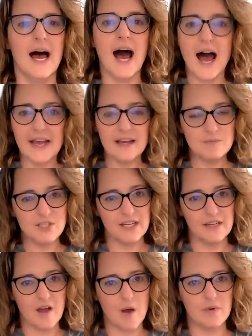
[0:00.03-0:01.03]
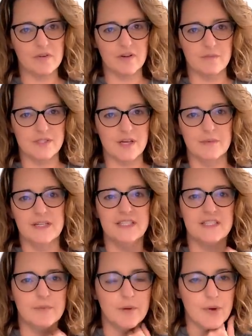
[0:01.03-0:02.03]
Hi, I'm Shannon Albert from
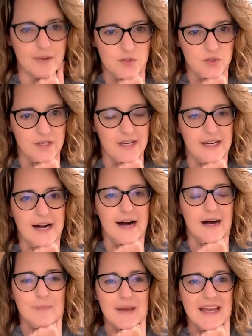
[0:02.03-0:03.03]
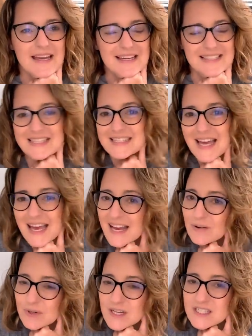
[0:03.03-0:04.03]
WDWPrepSchool.com, and today
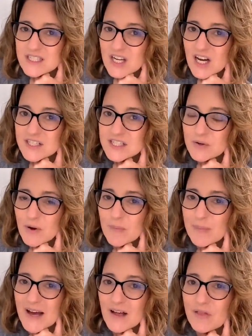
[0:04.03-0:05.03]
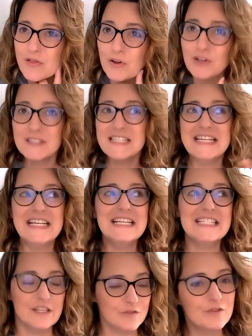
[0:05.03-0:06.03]
I wanted to talk to you about
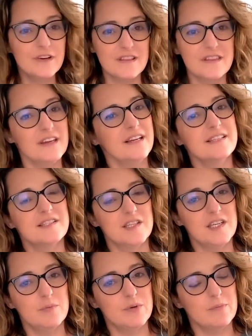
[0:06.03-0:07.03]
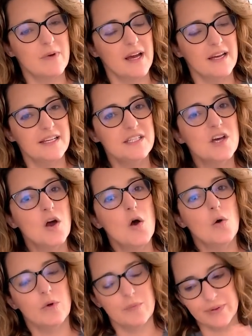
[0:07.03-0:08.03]
13 different things to keep in mind
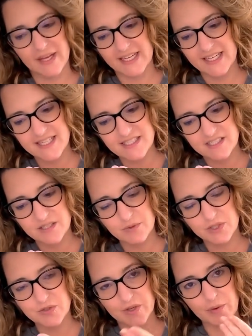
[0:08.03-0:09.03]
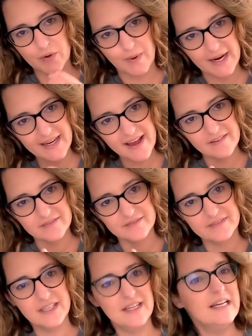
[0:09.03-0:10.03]
when planning a Disney World trip right now.
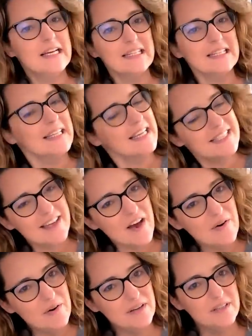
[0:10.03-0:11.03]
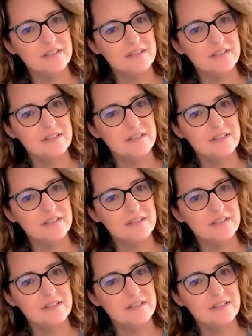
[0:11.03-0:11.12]
Let's go!